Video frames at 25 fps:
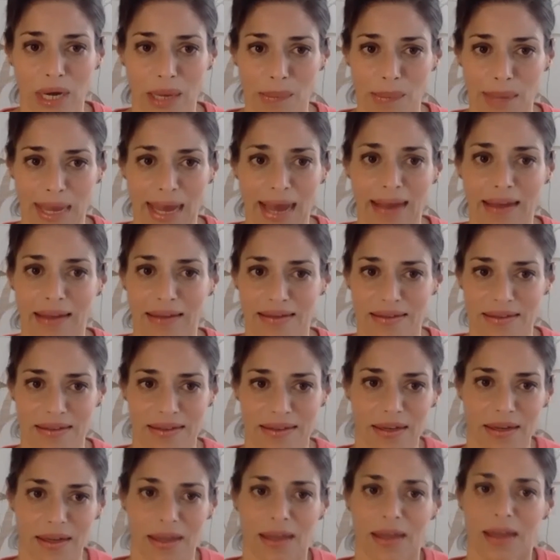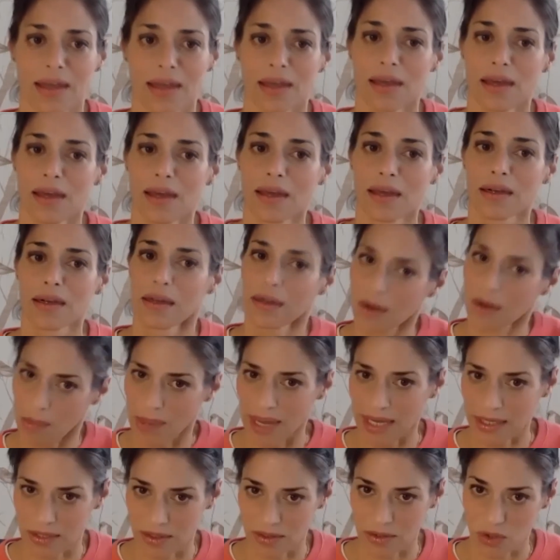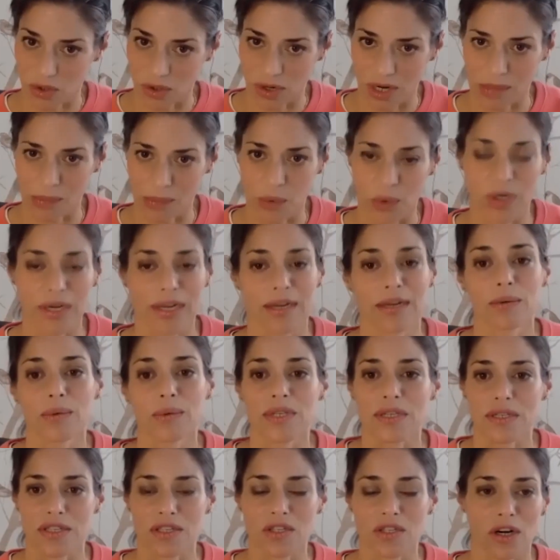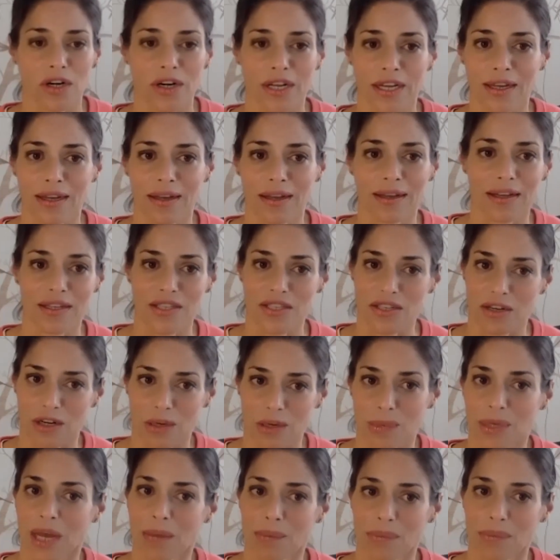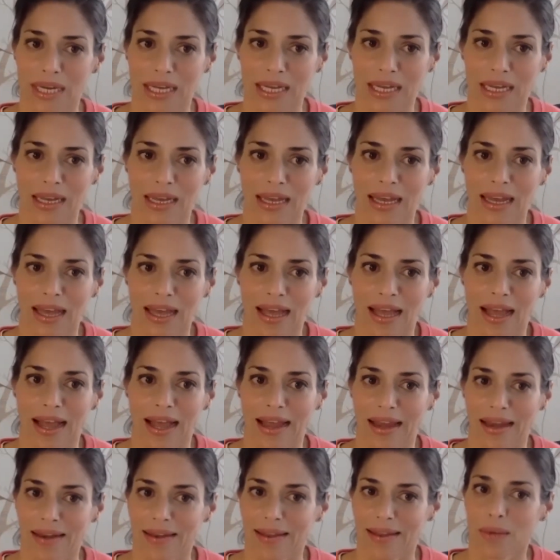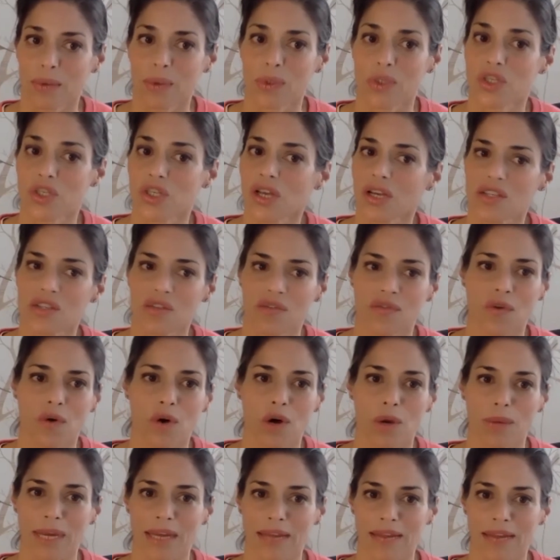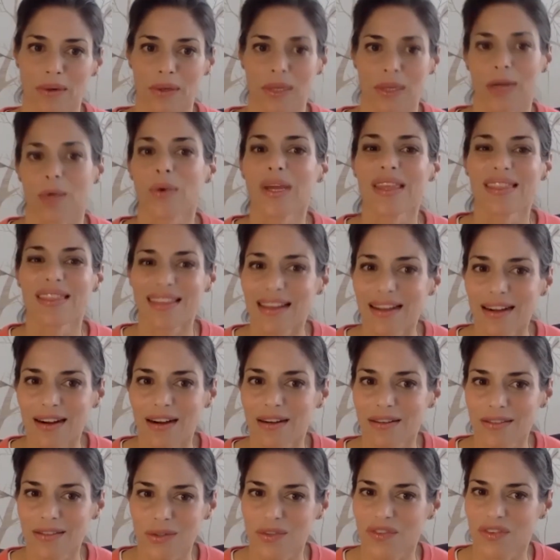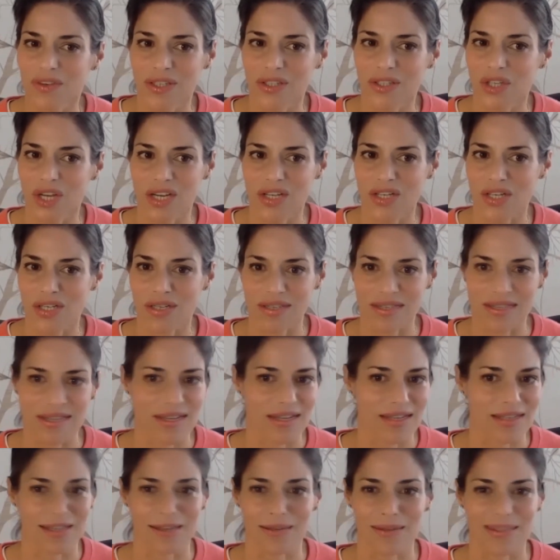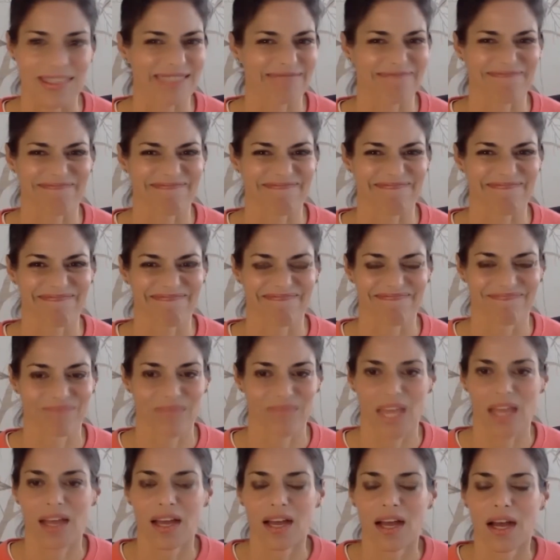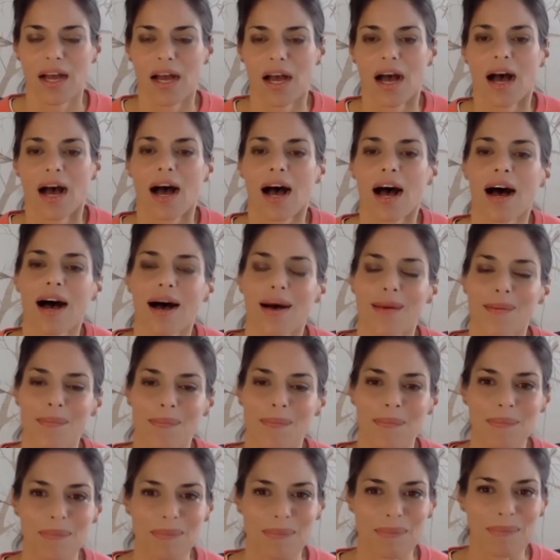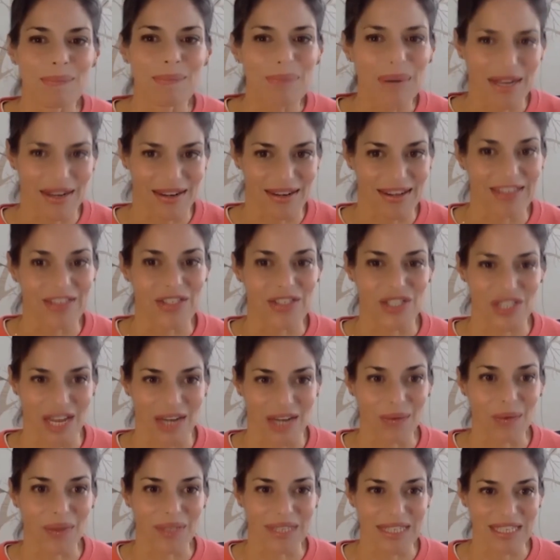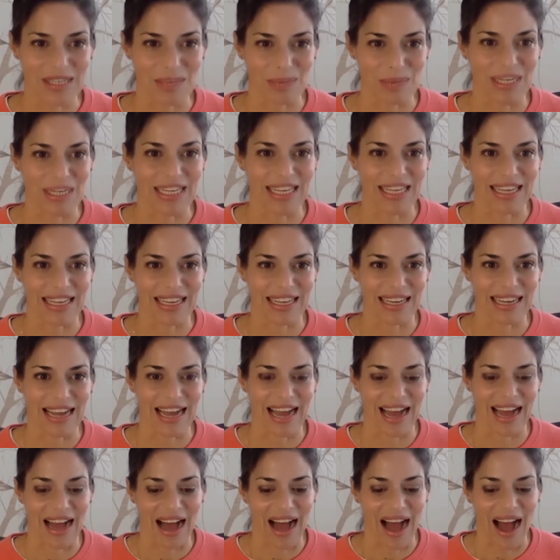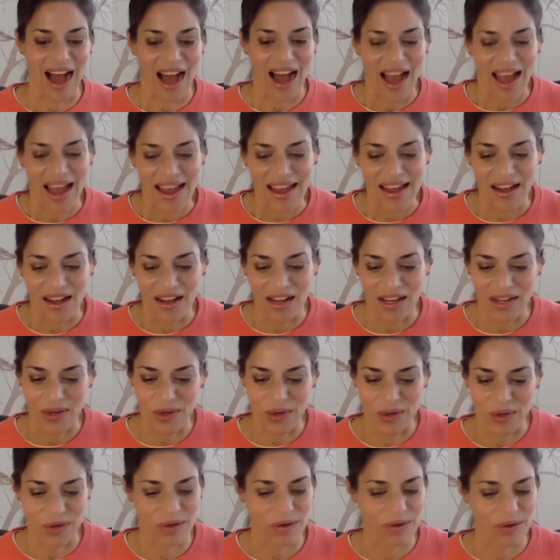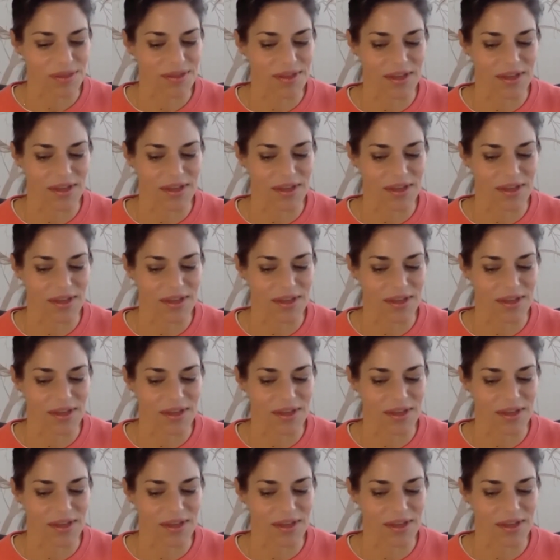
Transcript: back and said, go back to the drawing board. And it was a startup company, and they were just forming, and they were like, we think our differentiation is this. And I was like, but generally speaking, I unearth,